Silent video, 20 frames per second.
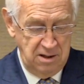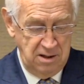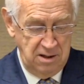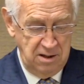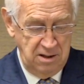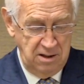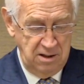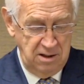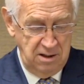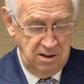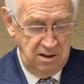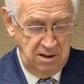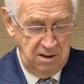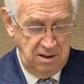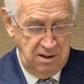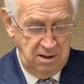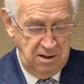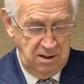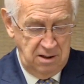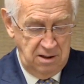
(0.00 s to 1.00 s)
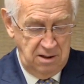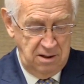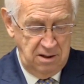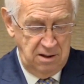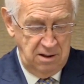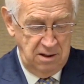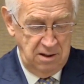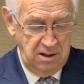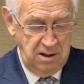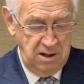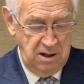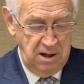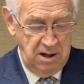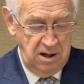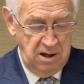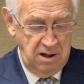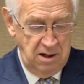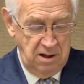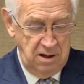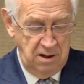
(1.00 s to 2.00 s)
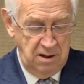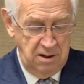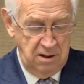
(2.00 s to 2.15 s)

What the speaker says: No one is speaking in this clip.